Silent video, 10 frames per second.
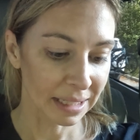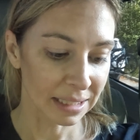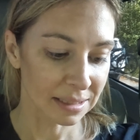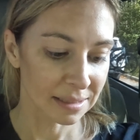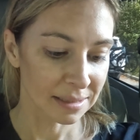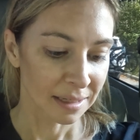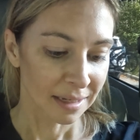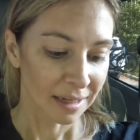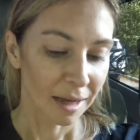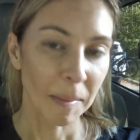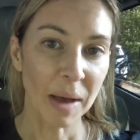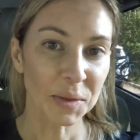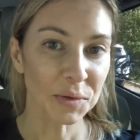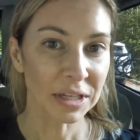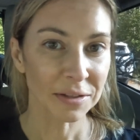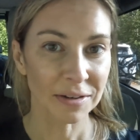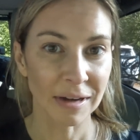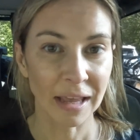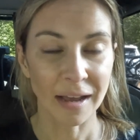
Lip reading: It's about 3:30.